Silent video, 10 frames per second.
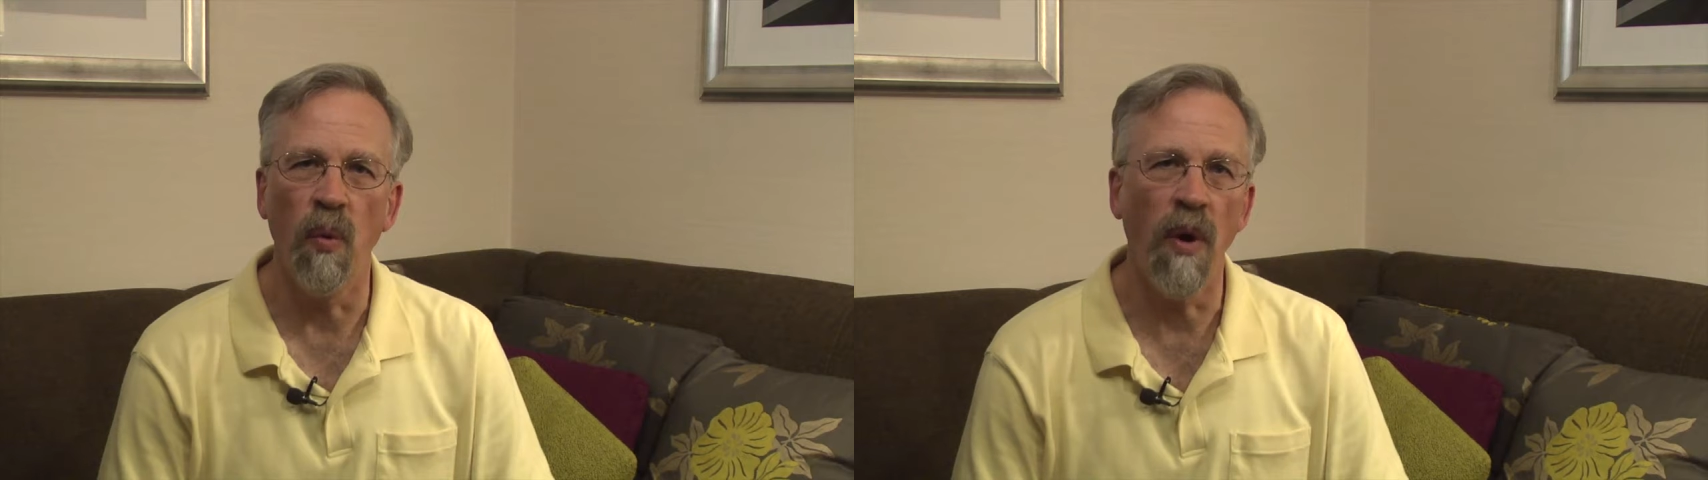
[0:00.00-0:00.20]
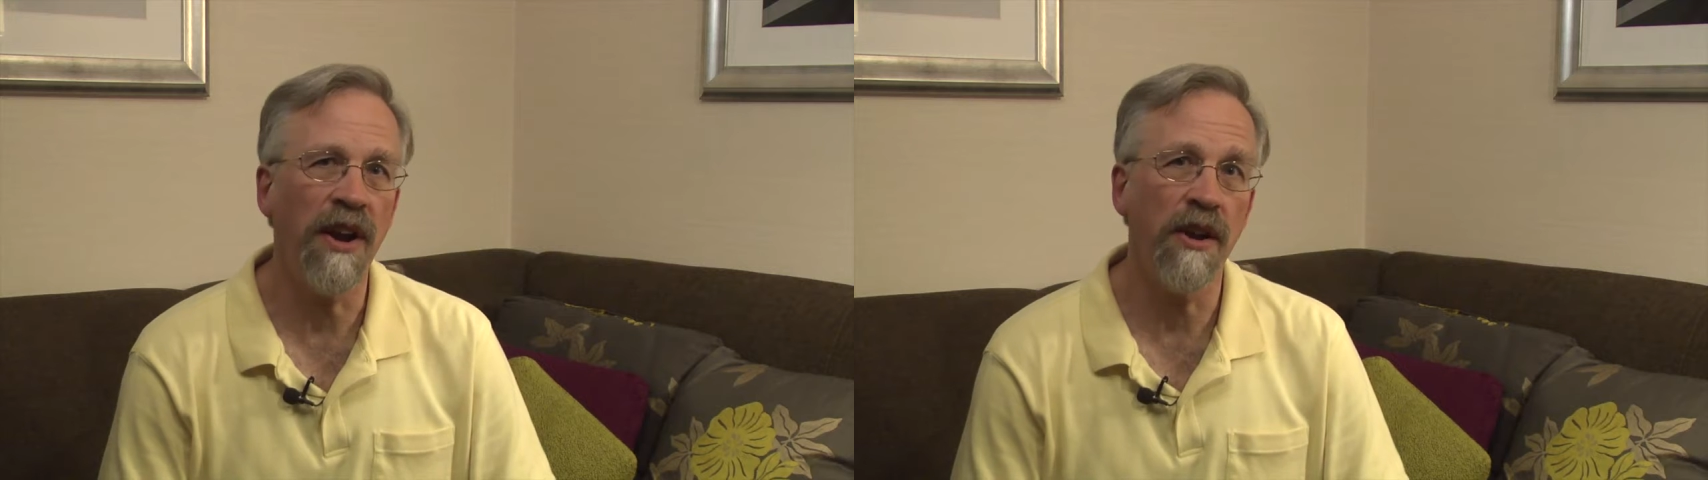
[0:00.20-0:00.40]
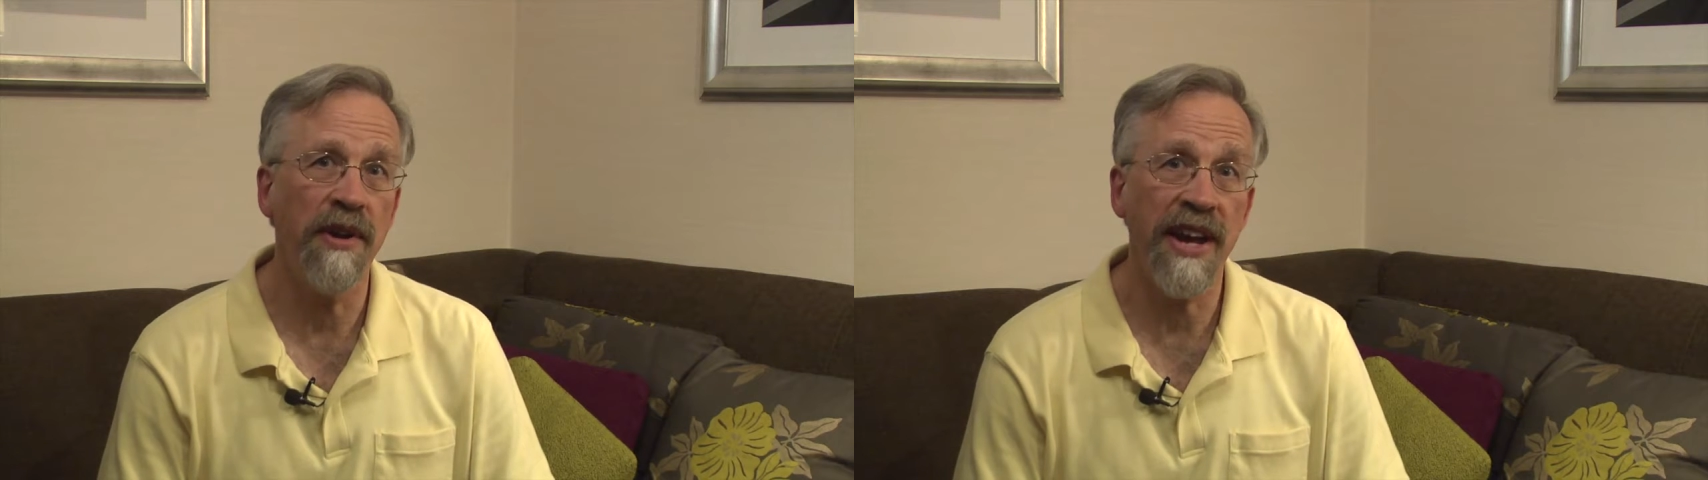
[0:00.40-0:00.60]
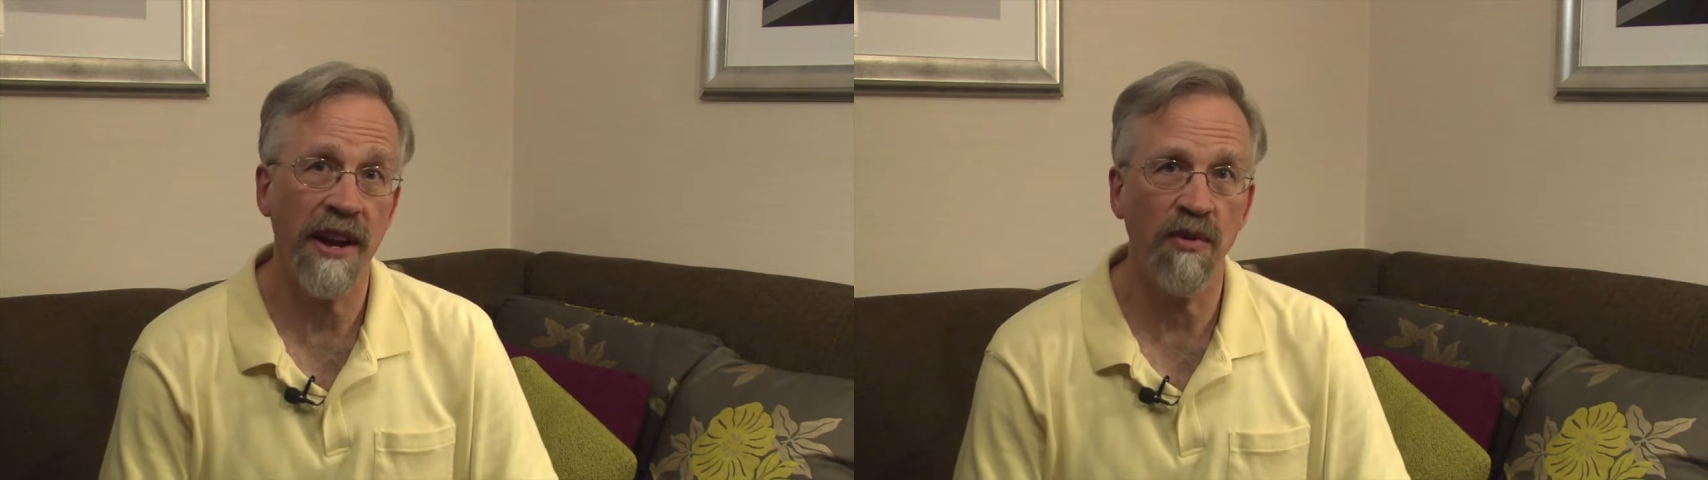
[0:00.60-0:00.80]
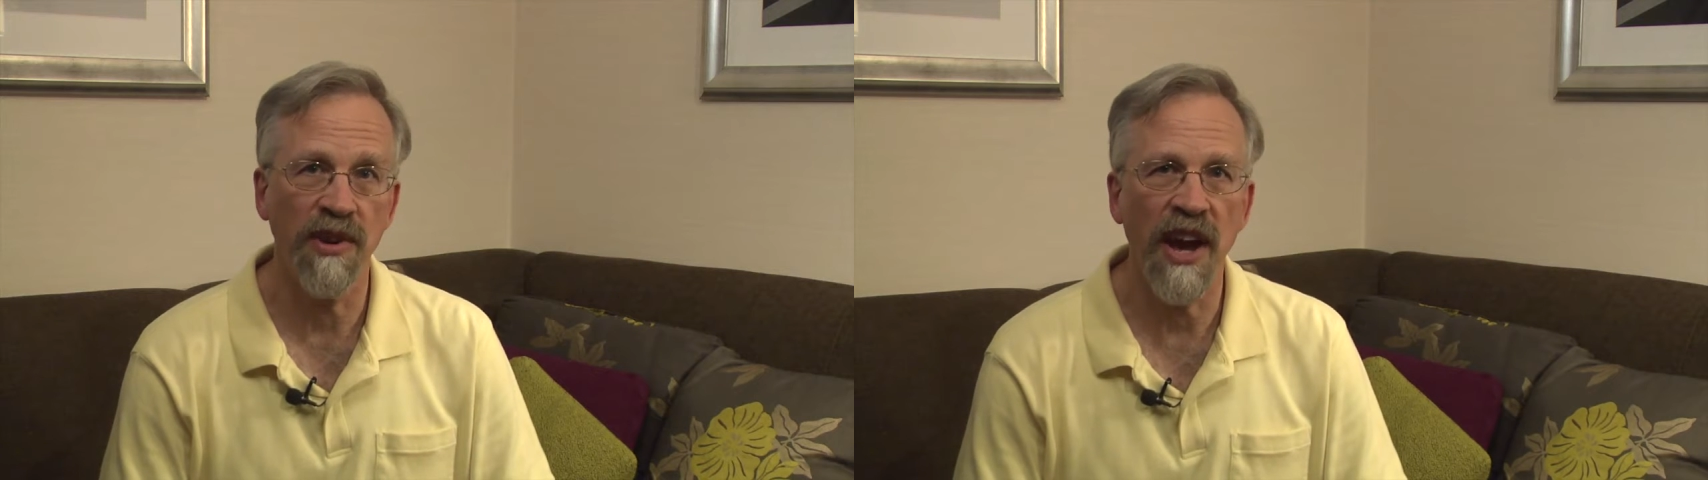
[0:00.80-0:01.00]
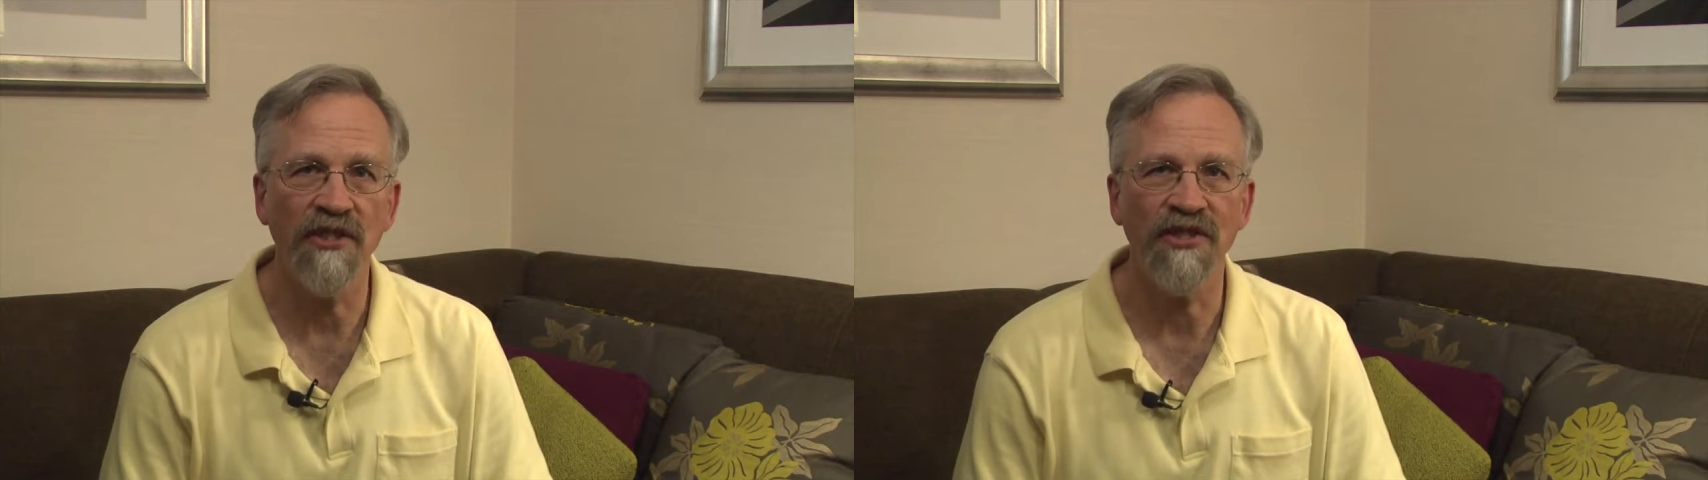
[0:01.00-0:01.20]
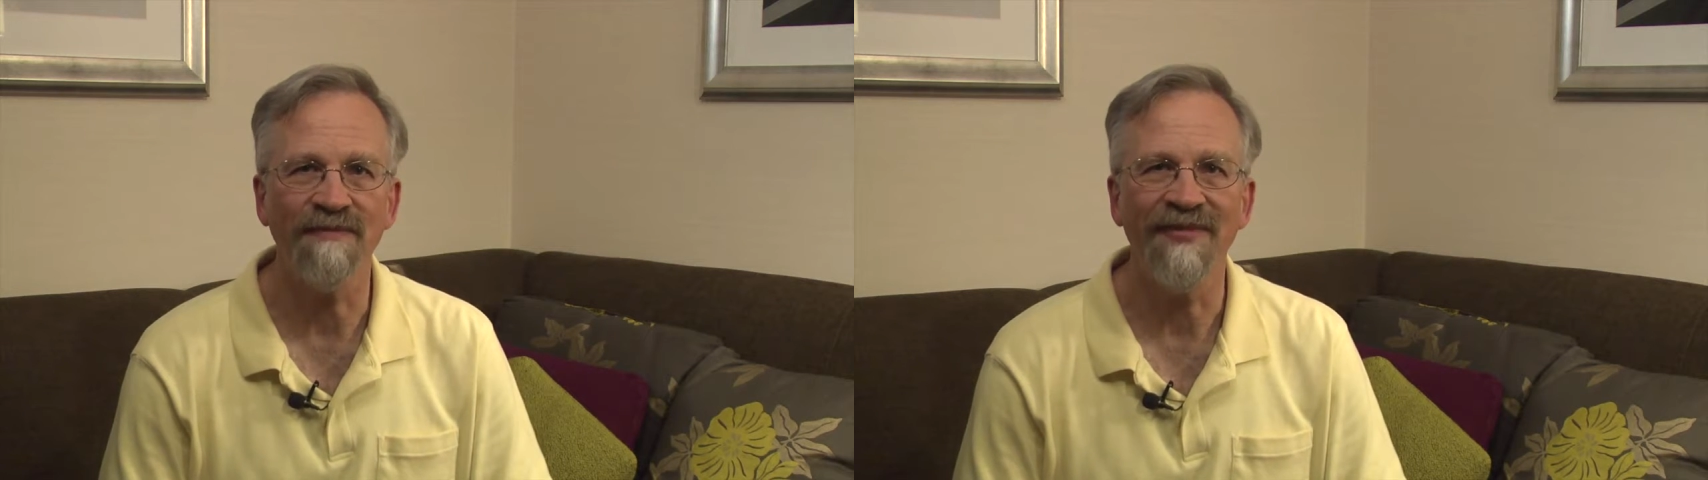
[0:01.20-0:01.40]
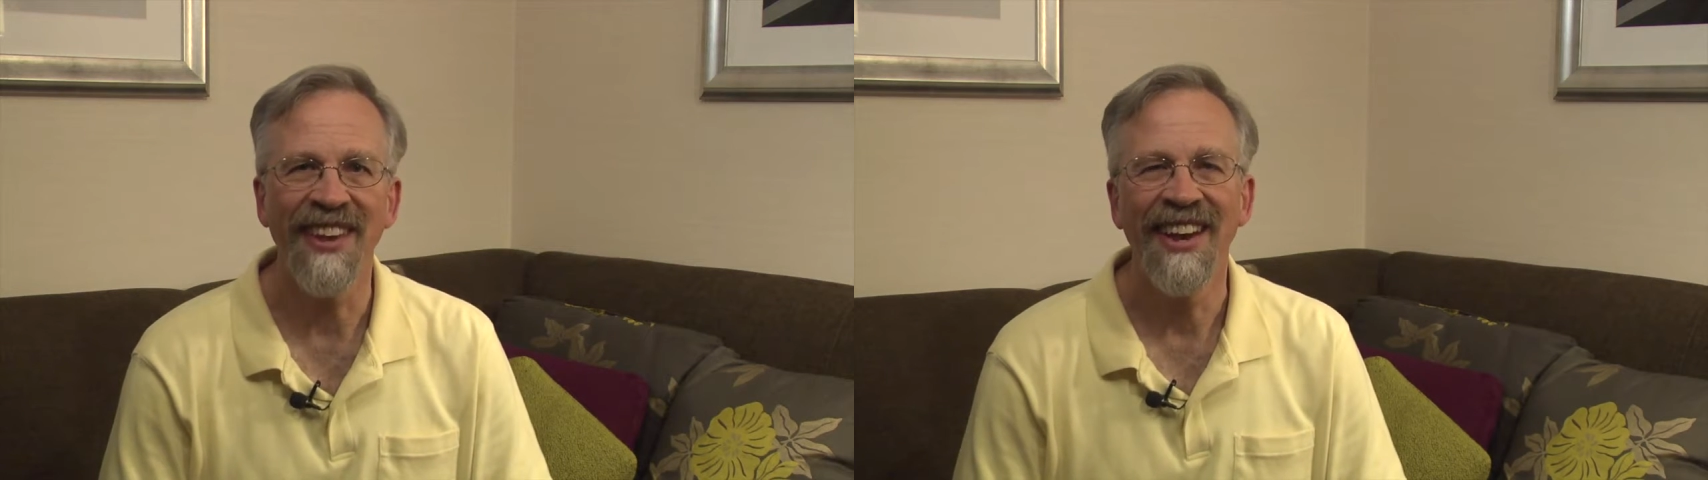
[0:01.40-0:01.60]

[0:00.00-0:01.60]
wondering at creation.